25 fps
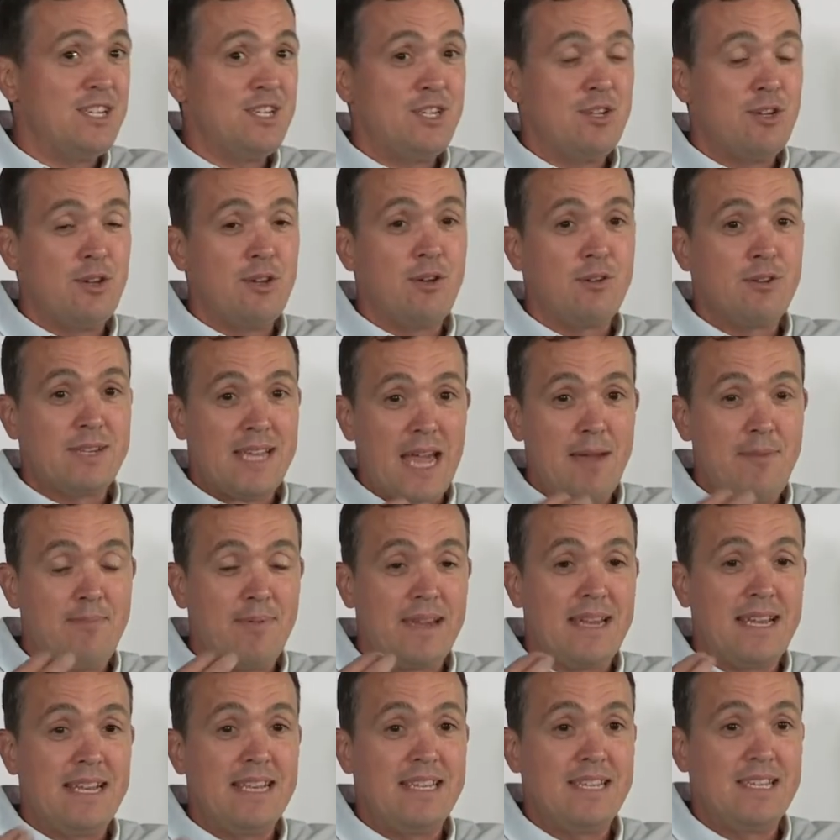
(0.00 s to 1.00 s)
sure you're
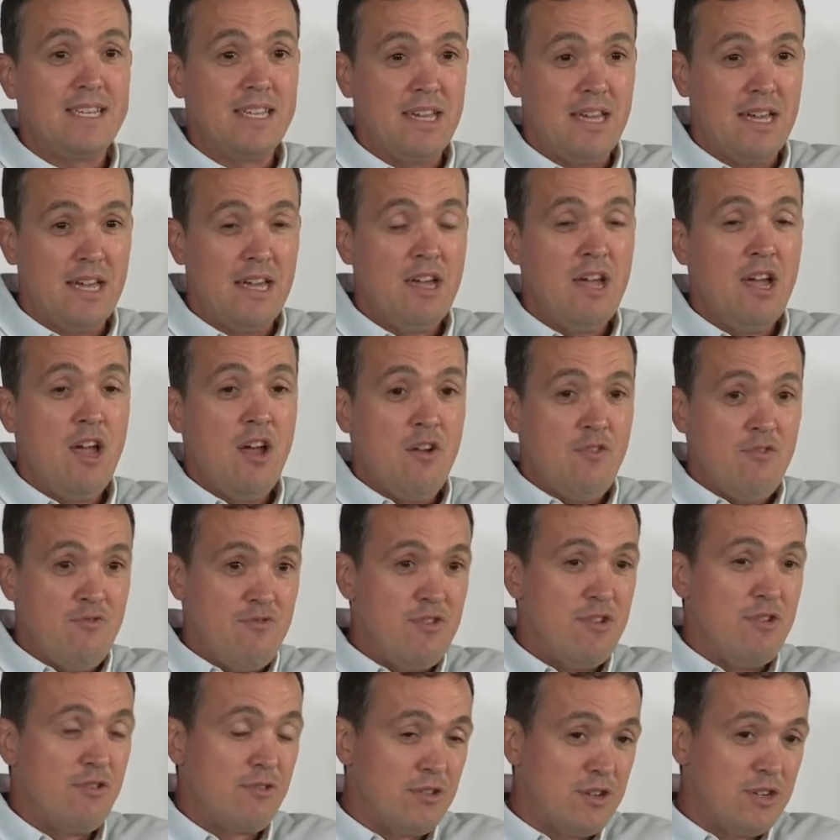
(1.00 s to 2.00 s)
tapping into
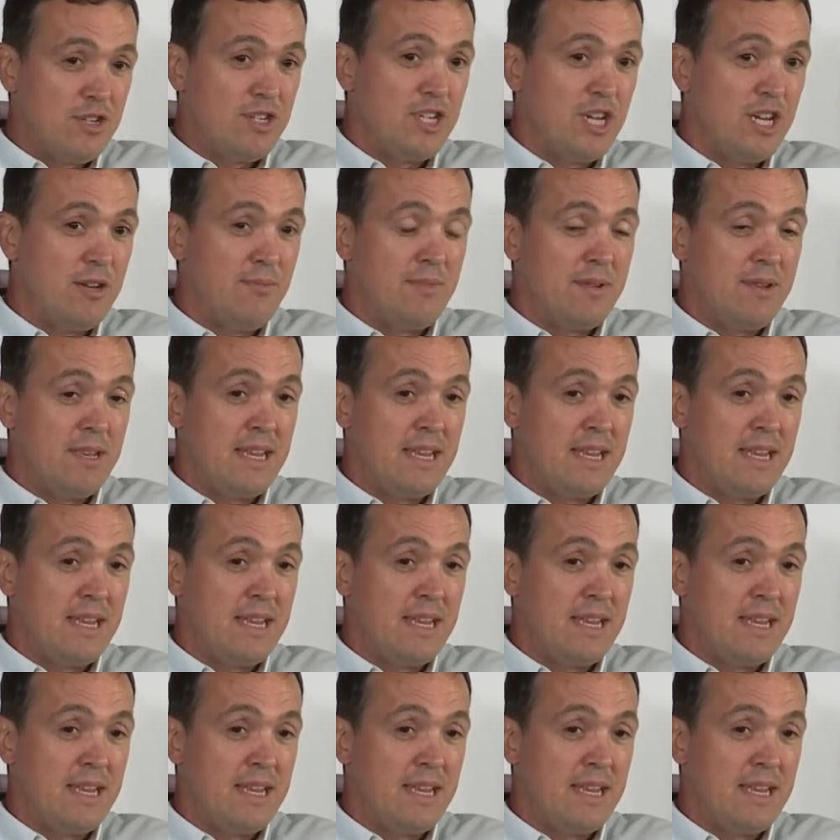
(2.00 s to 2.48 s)
real consumer